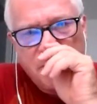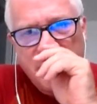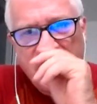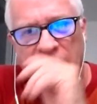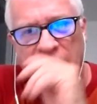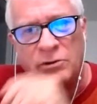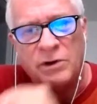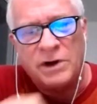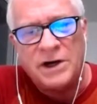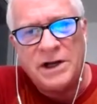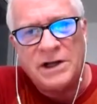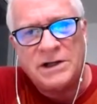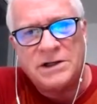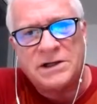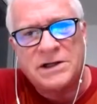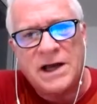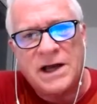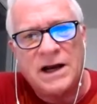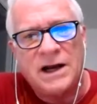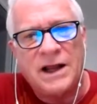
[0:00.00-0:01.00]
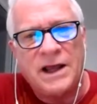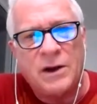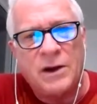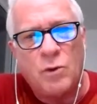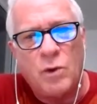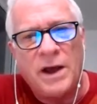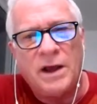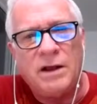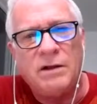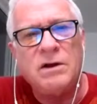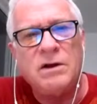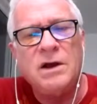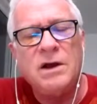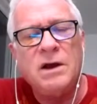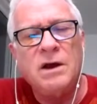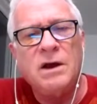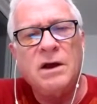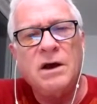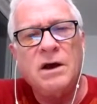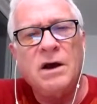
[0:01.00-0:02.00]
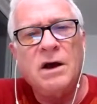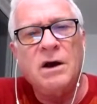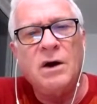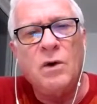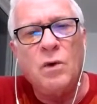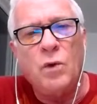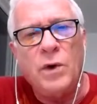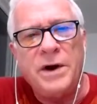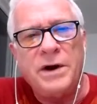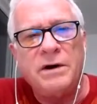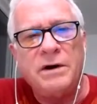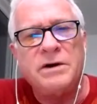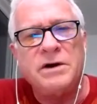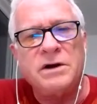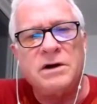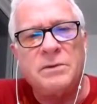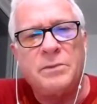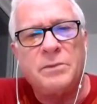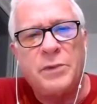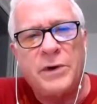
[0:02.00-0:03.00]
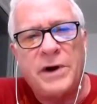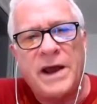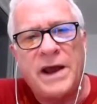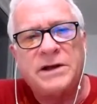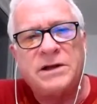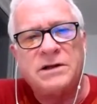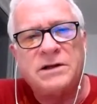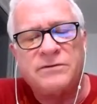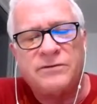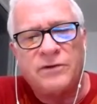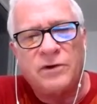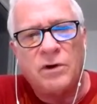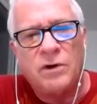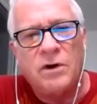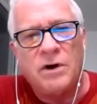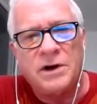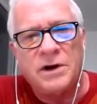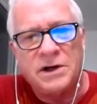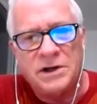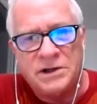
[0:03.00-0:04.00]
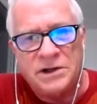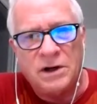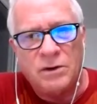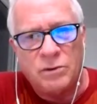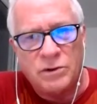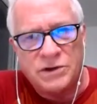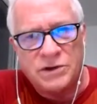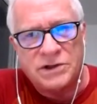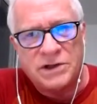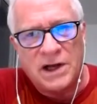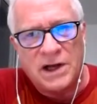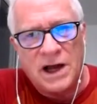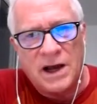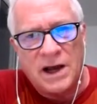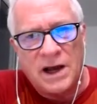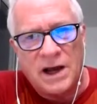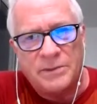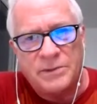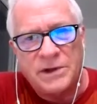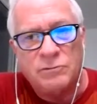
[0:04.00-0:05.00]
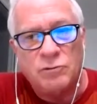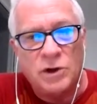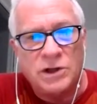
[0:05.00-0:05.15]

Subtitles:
being what it is, it's kind of like, well, we're going to practice fraud until we're stopped. And